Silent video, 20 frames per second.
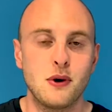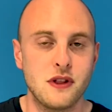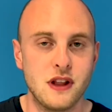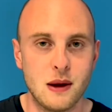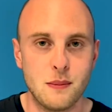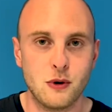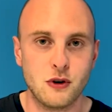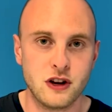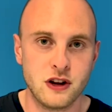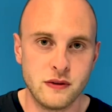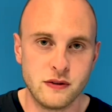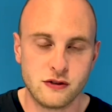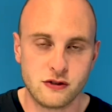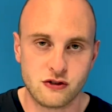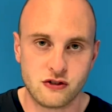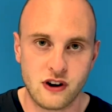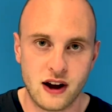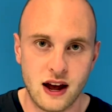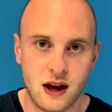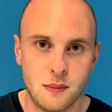them on your
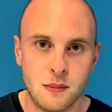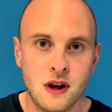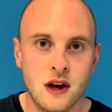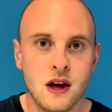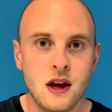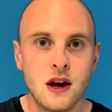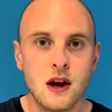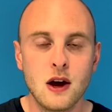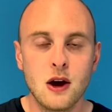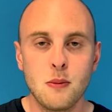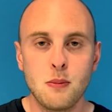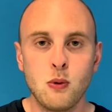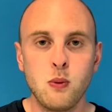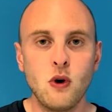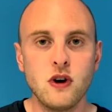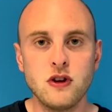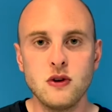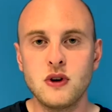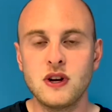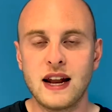Instagram. But
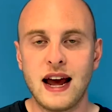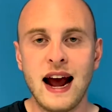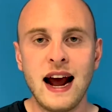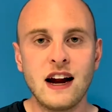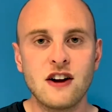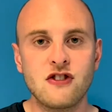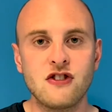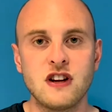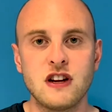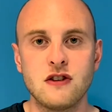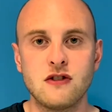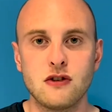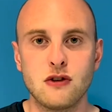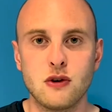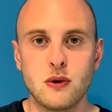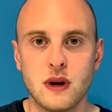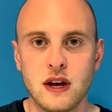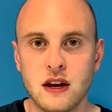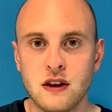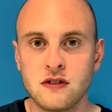what you could actually
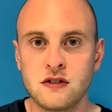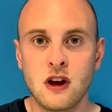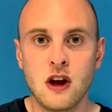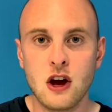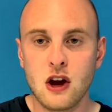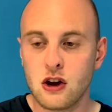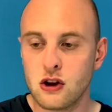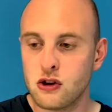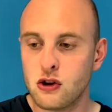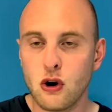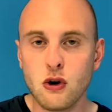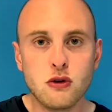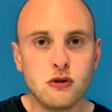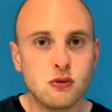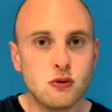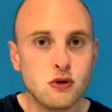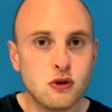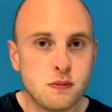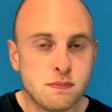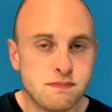do is go
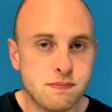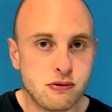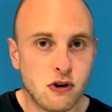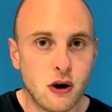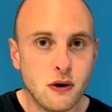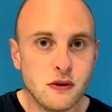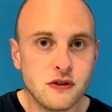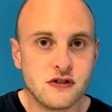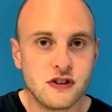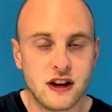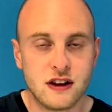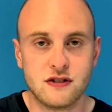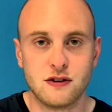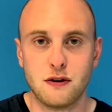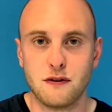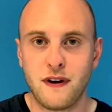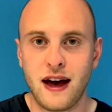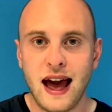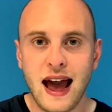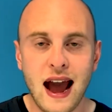through the process
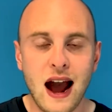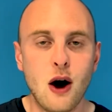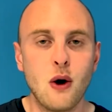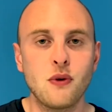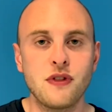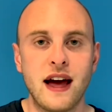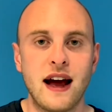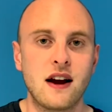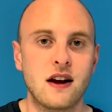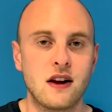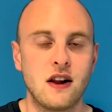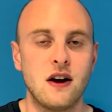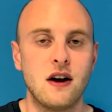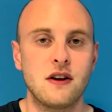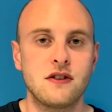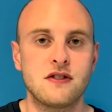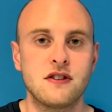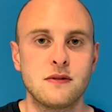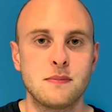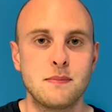of how that glass is